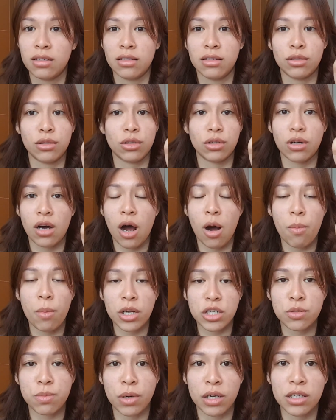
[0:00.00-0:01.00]
You know, how
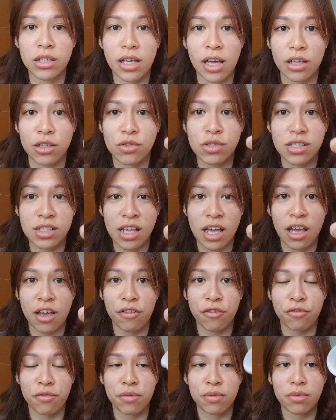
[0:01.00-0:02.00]
much money can you
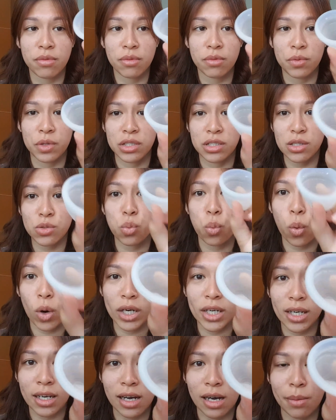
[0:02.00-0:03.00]
save with just
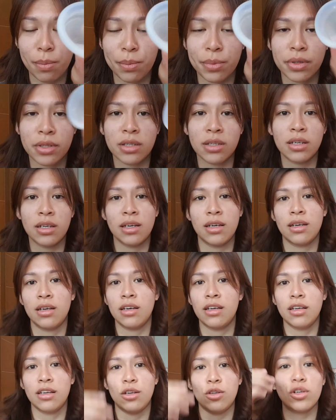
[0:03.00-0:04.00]
one cup?
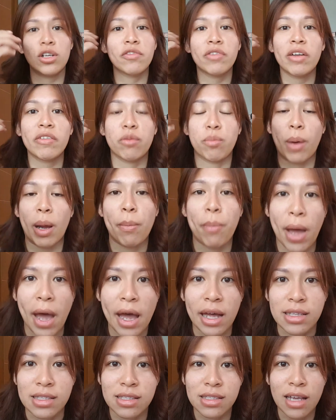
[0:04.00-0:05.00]
You don't even have to buy
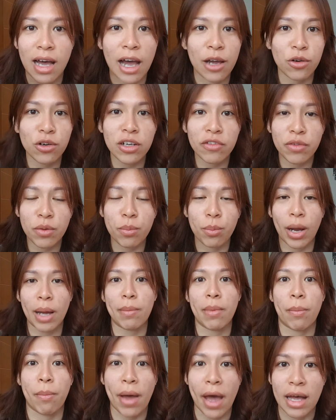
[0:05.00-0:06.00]
pads. I don't even buy
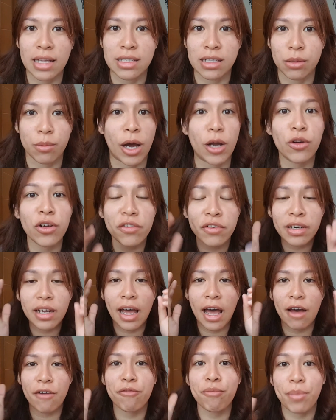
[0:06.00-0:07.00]
my pads anymore. I don't even
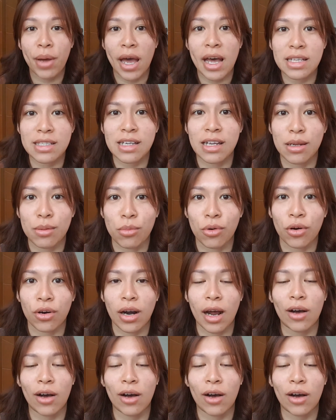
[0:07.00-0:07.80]
have pads anymore.